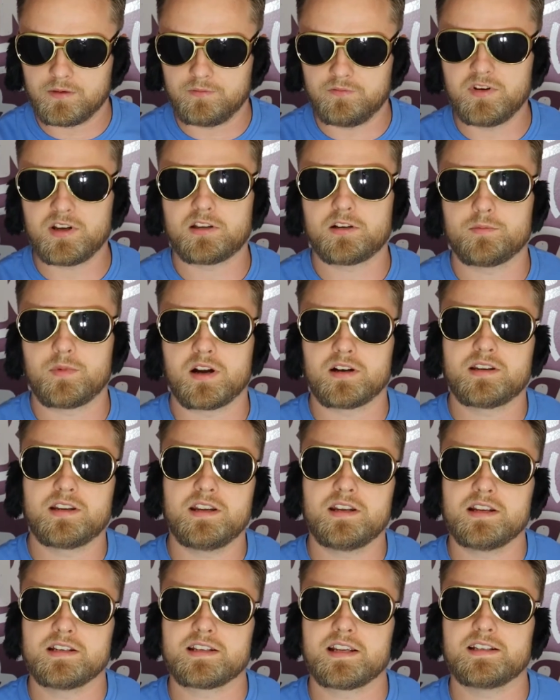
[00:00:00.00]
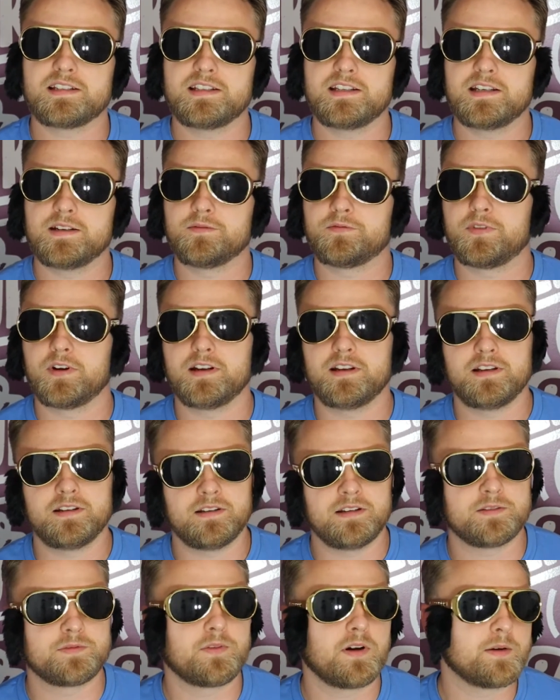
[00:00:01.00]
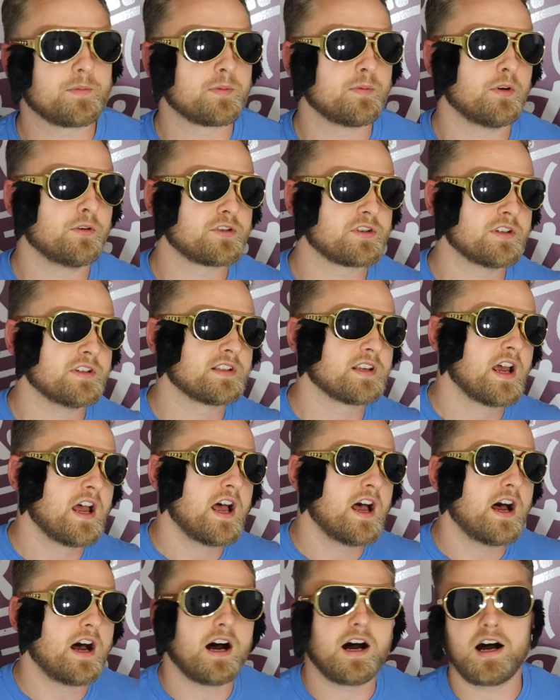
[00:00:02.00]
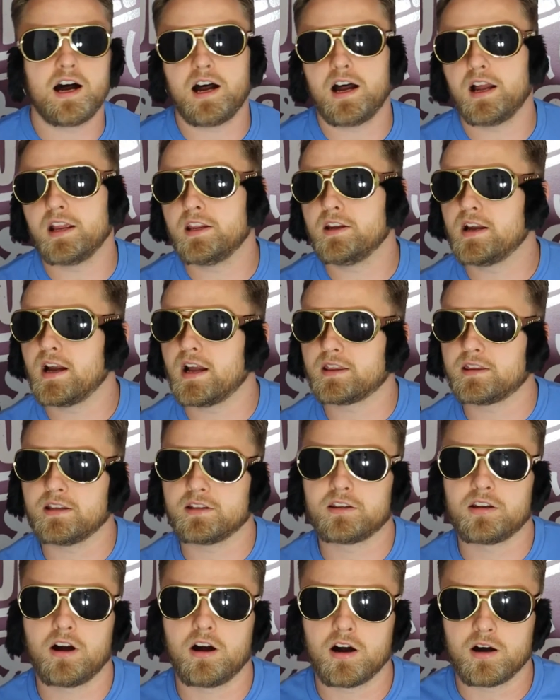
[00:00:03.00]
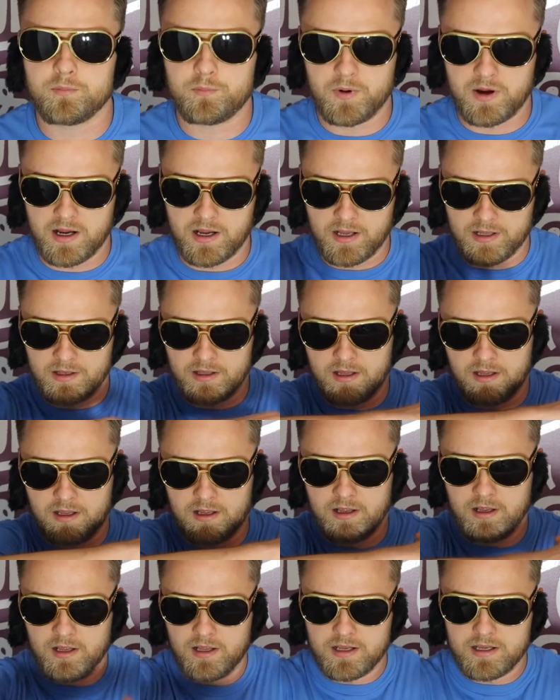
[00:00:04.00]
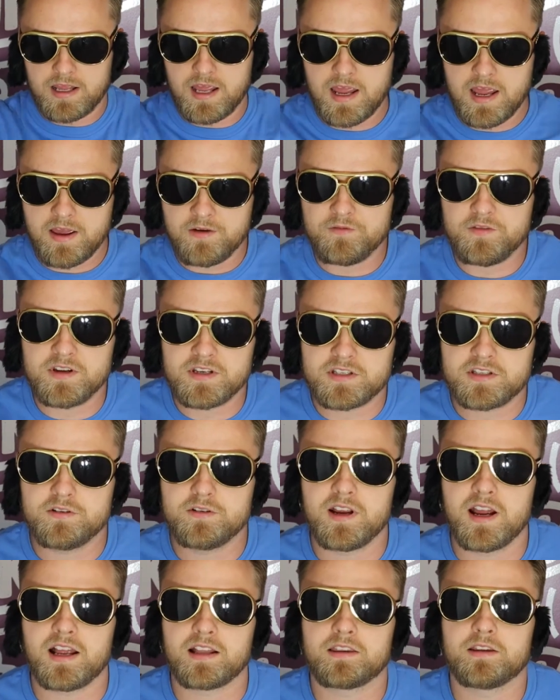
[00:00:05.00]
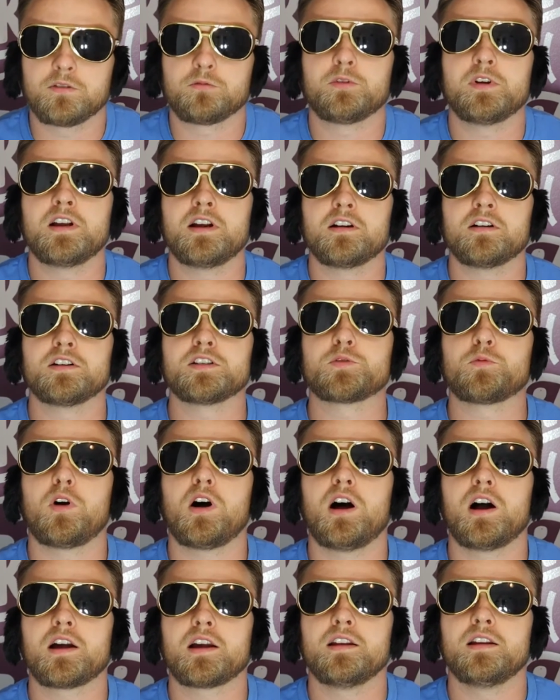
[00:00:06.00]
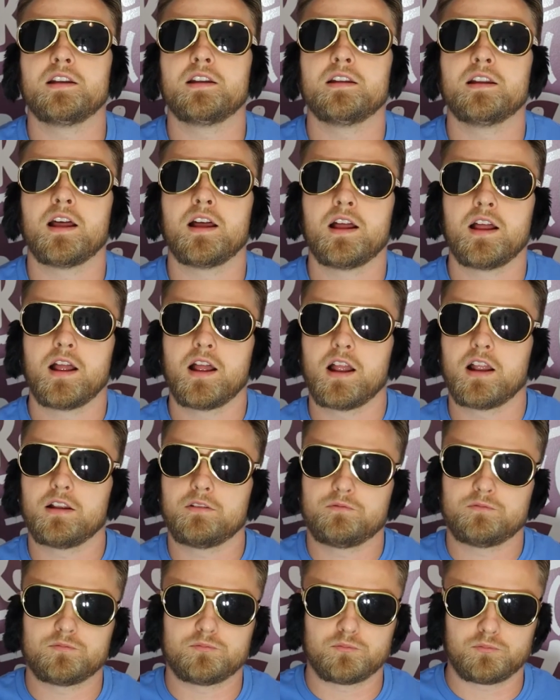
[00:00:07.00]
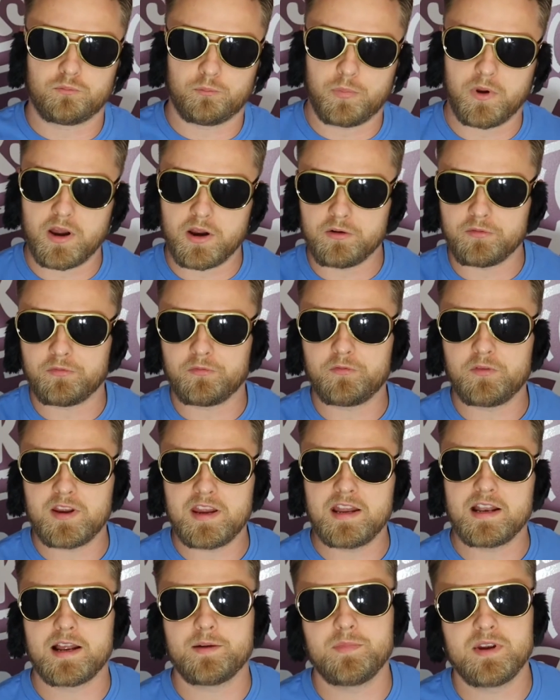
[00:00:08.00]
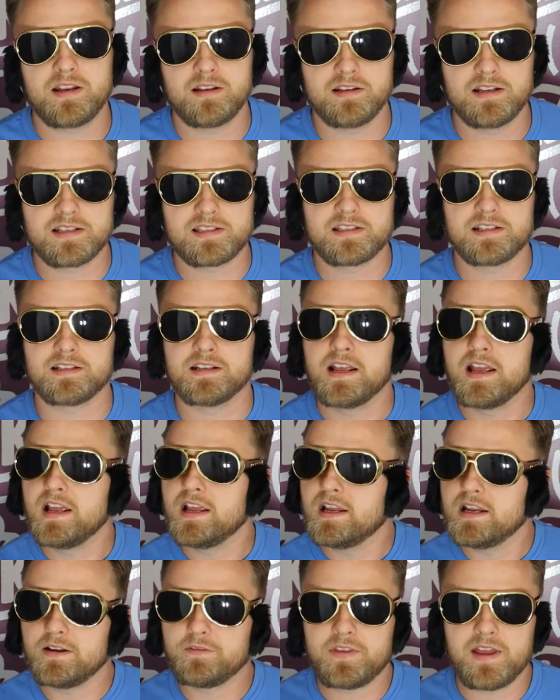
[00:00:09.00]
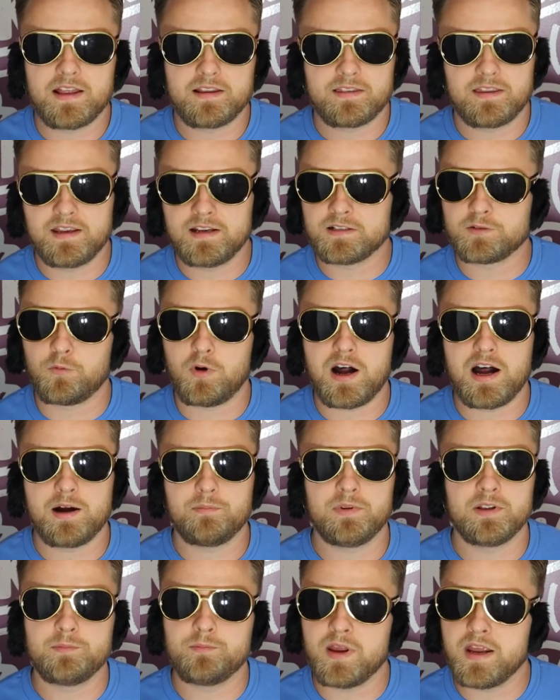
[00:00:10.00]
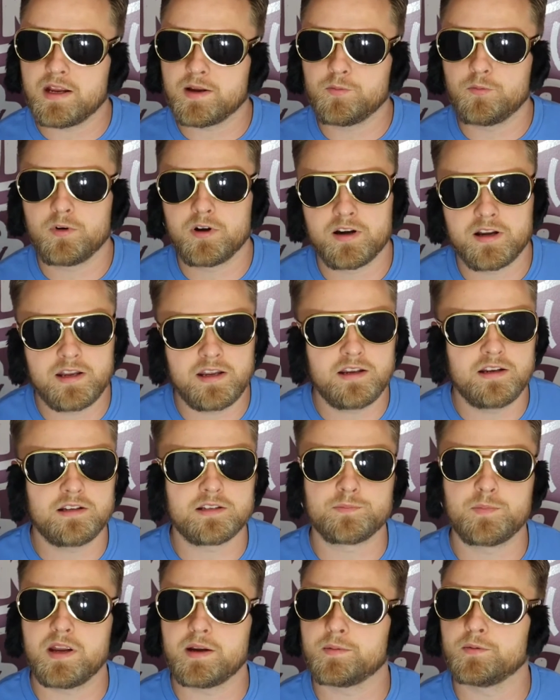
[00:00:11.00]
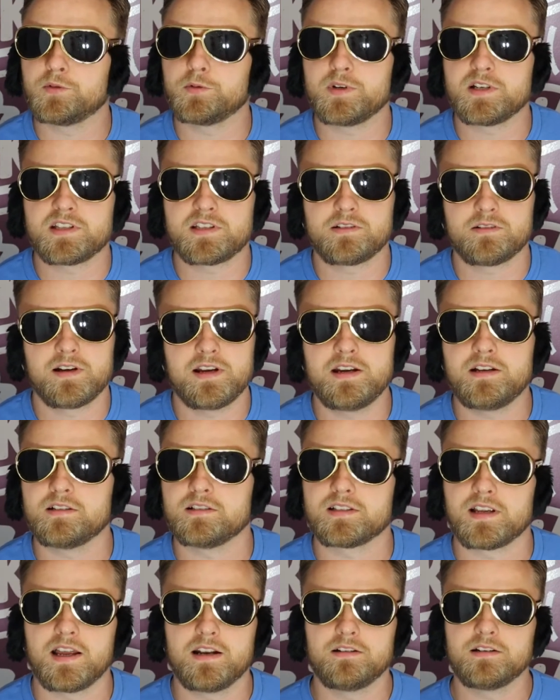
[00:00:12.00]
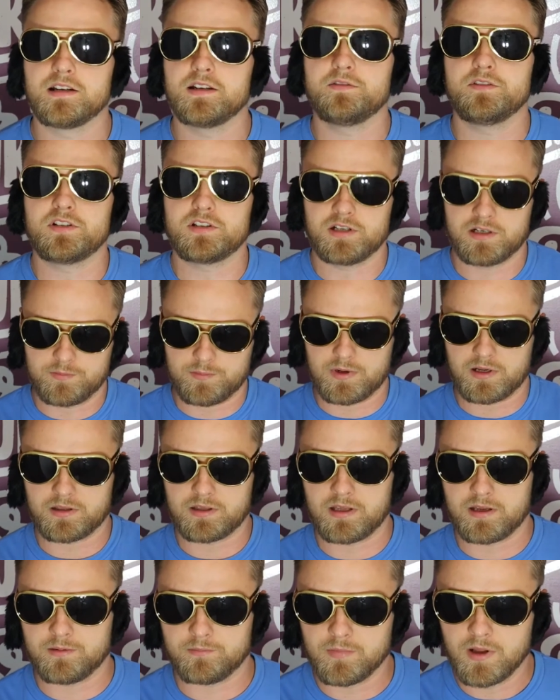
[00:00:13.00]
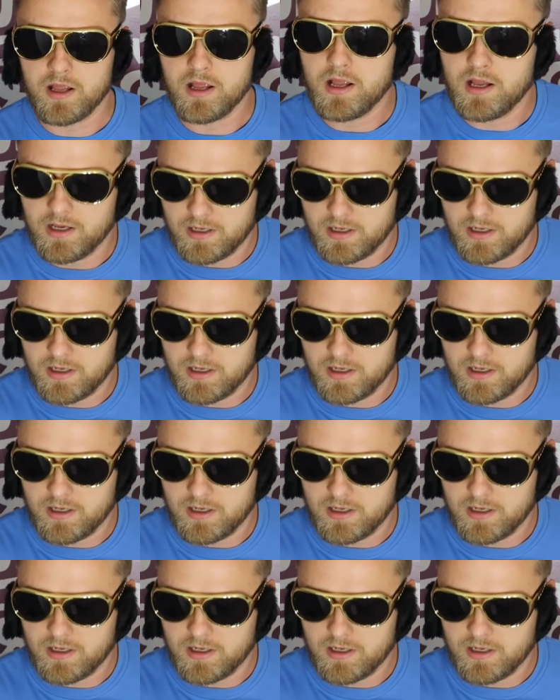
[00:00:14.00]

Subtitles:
Victor Martinez, I see him fighting in these fight promotions. You got the tarp on the canvas. You got the ring girls walking in bare feet. I mean, listen, if that thing's wobbly, make them wear heels. Make them twist their ankles. I don't give a shit about them.